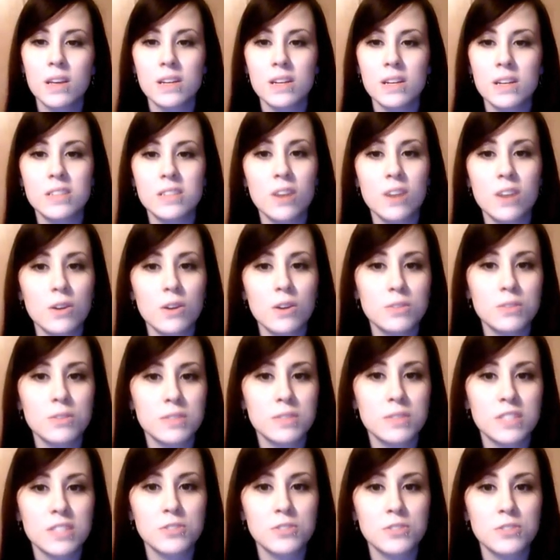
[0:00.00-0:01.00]
It is also
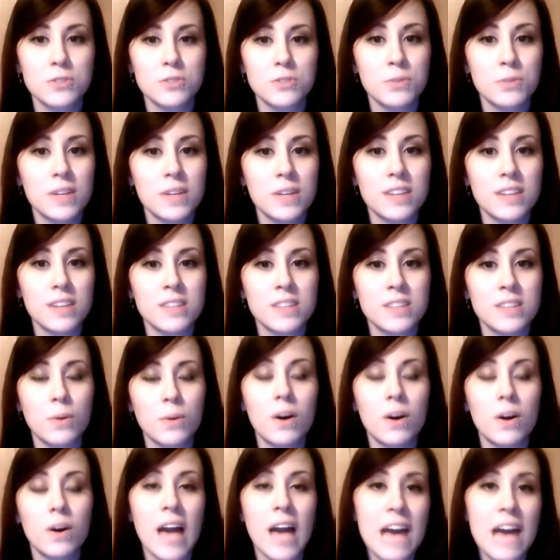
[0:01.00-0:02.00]
essential to realize that
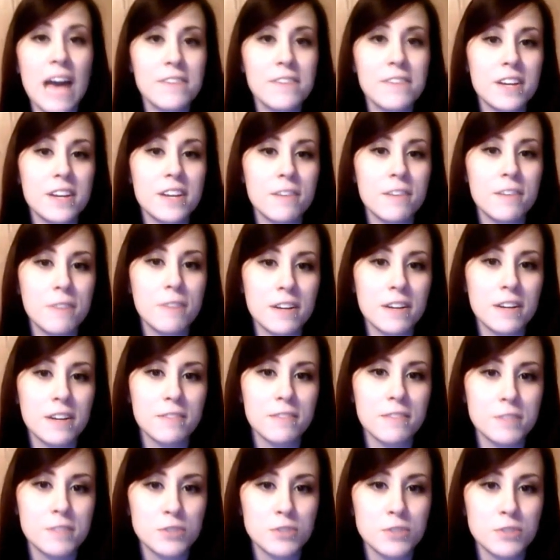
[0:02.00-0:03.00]
while having an
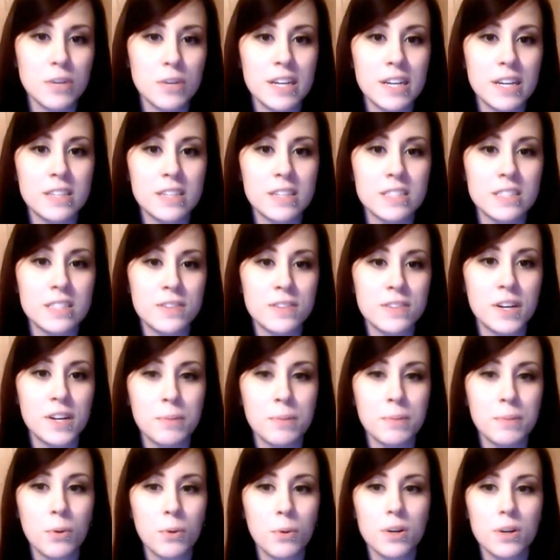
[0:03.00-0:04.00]
effective visual aid is
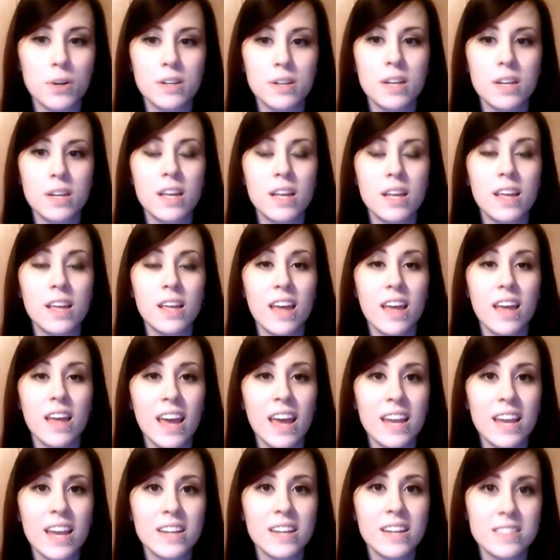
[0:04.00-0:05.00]
very important,
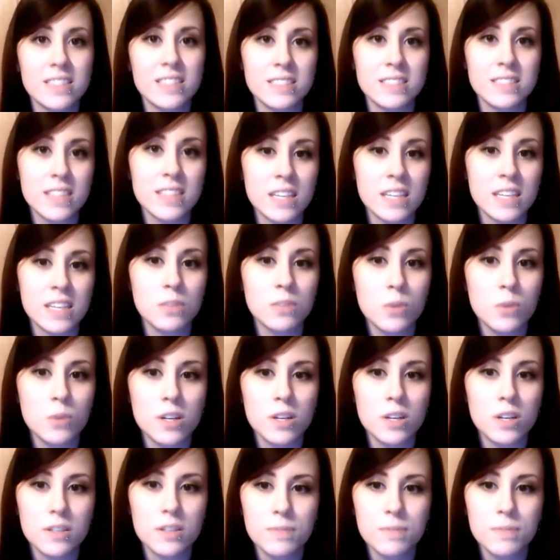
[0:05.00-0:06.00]
aid is the key
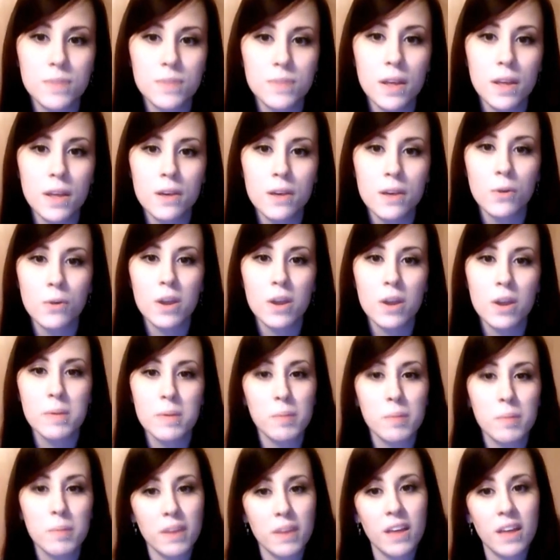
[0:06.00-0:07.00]
word. What I
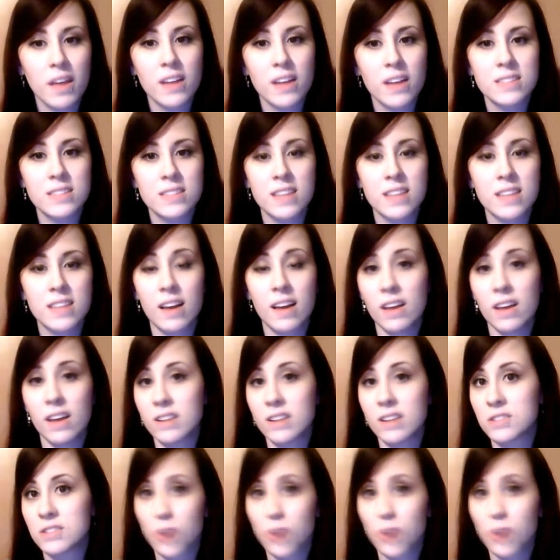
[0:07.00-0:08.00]
mean by that is that
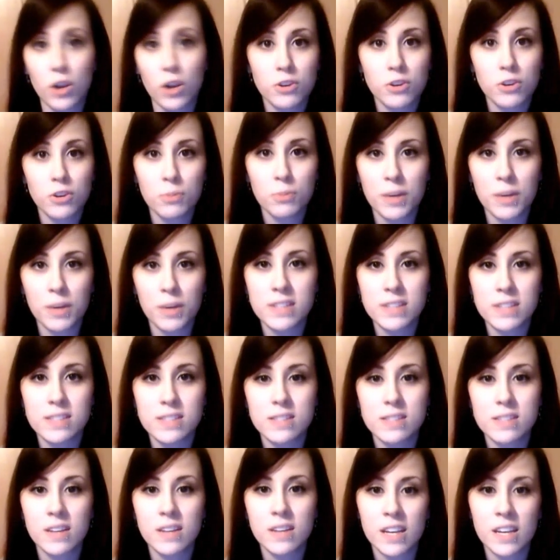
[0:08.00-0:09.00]
it is not to
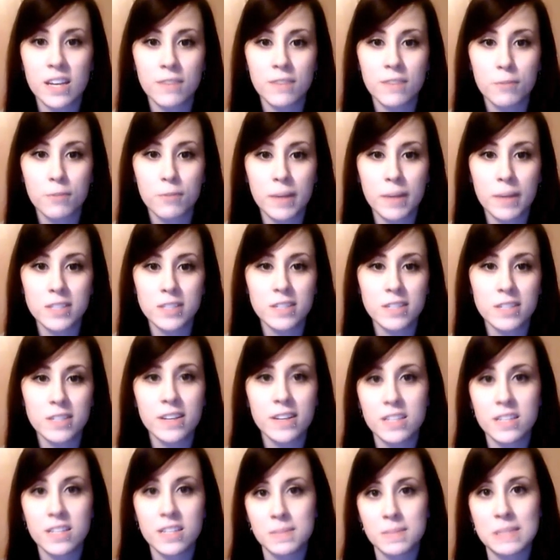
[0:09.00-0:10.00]
replace key information,
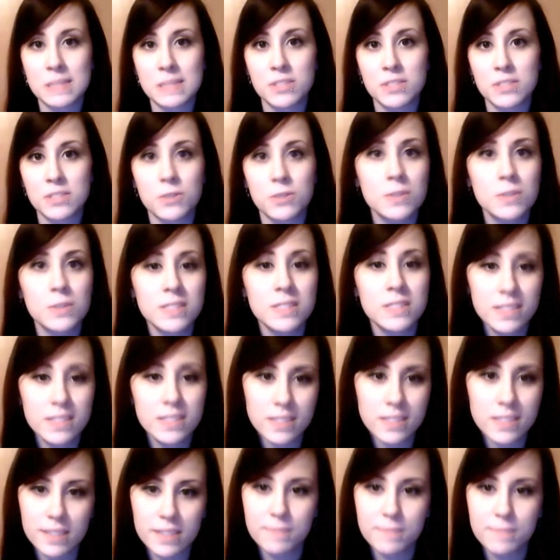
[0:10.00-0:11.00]
it is meant to
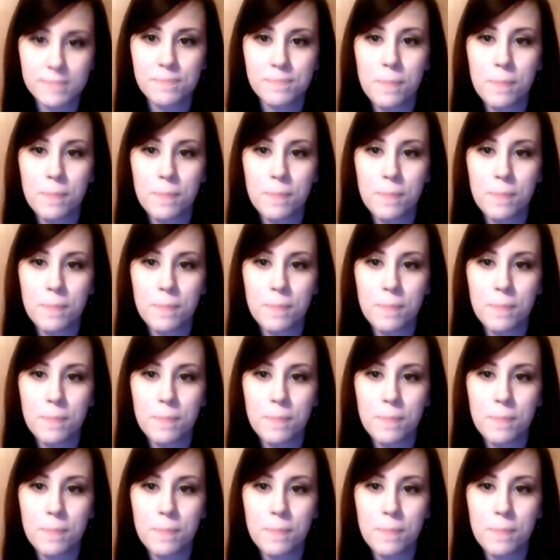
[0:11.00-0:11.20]
assist it.